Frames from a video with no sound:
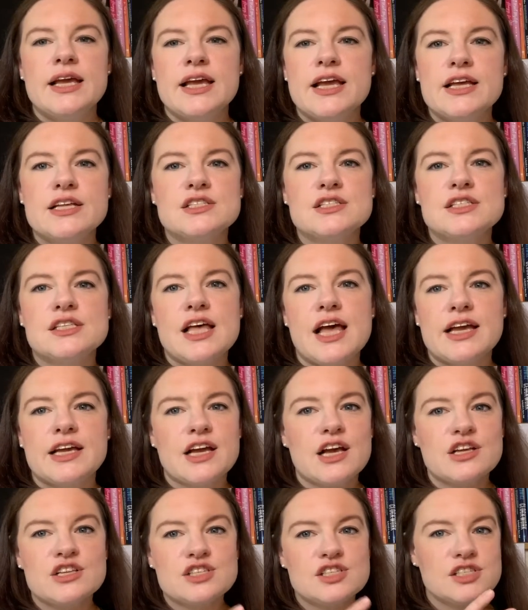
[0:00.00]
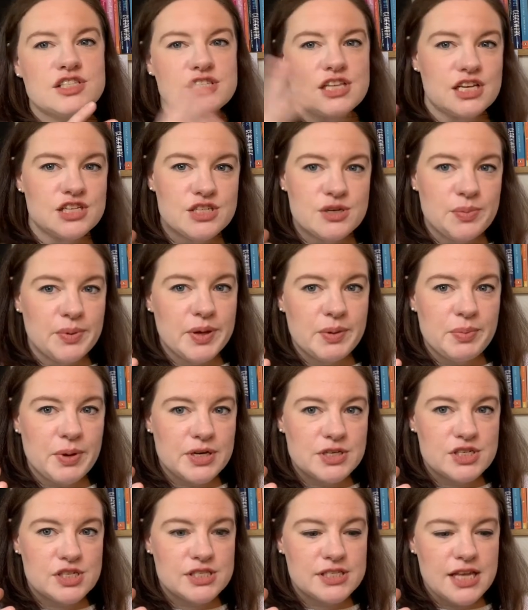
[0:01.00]
It's like such a big
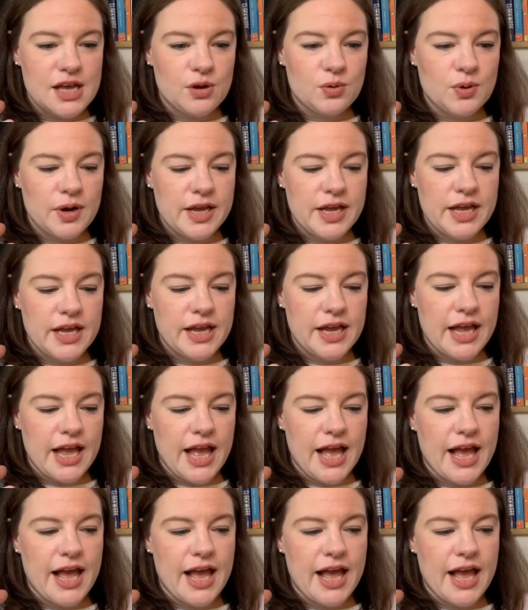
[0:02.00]
bunch of celery,